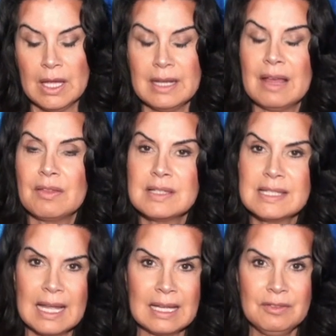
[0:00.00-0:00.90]
Now, the
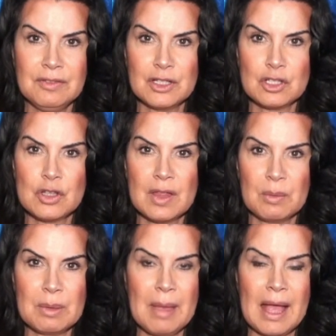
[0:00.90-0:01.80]
second filter that
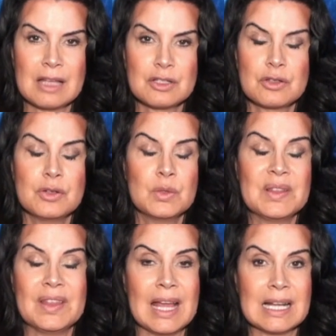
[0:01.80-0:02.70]
we pass through
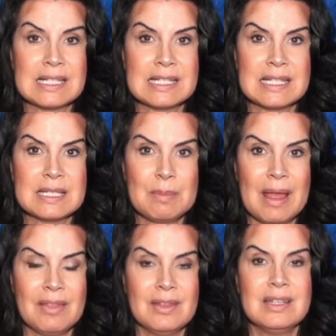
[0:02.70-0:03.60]
in the Alkistis
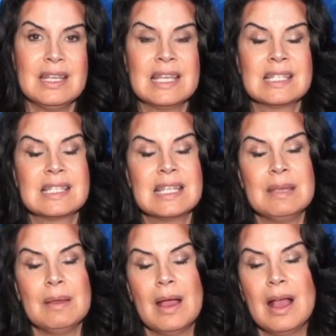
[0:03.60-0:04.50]
method is
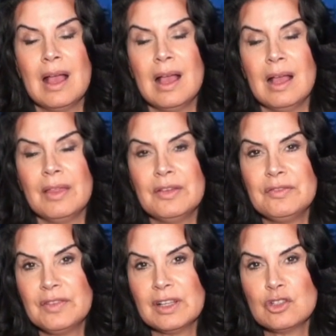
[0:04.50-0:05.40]
the, the
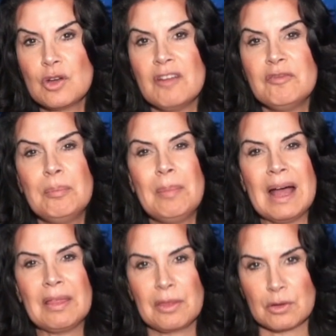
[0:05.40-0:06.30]
filter of
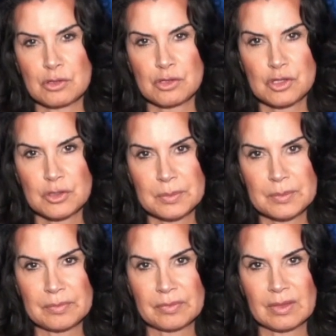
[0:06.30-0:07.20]
pathos.
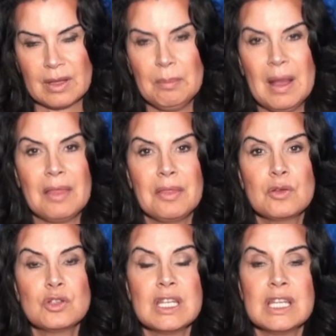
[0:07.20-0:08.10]

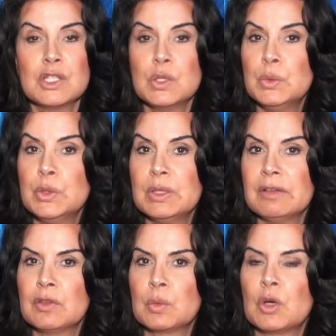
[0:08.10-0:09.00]
Pathos is the root
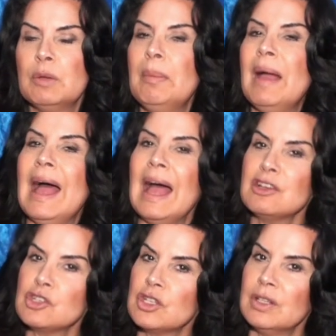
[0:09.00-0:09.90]
of the word
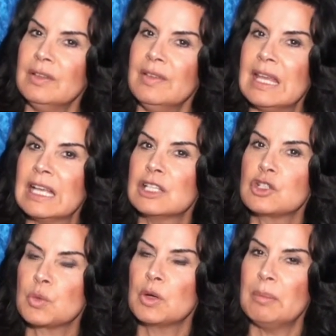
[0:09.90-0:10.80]
passion, the
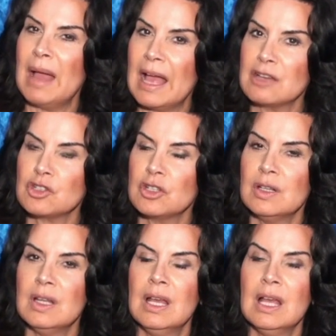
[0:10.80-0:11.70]
English word
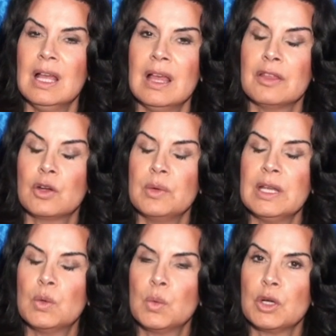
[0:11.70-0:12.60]
passion. The
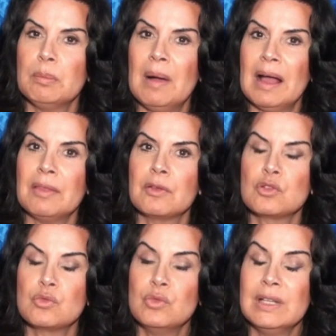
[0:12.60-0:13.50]
Greek word
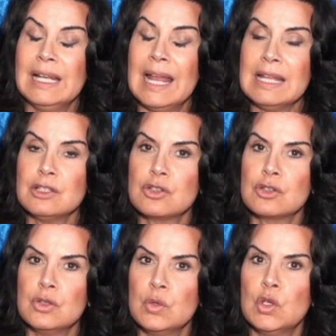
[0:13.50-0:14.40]
pathos relates
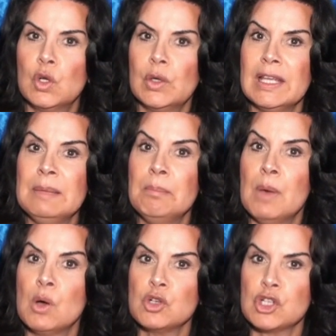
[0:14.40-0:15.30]
to your
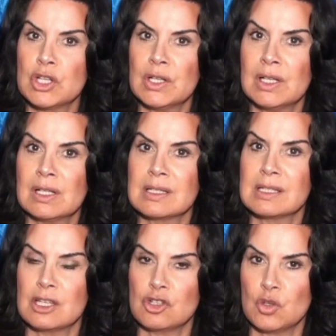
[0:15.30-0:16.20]
emotional
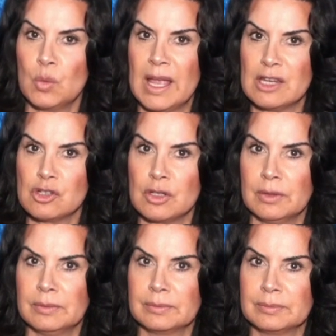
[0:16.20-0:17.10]

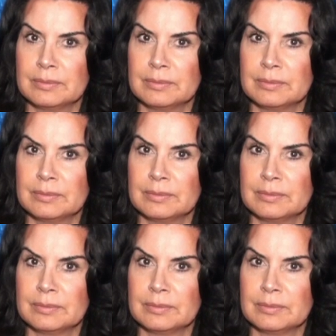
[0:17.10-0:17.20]
situation.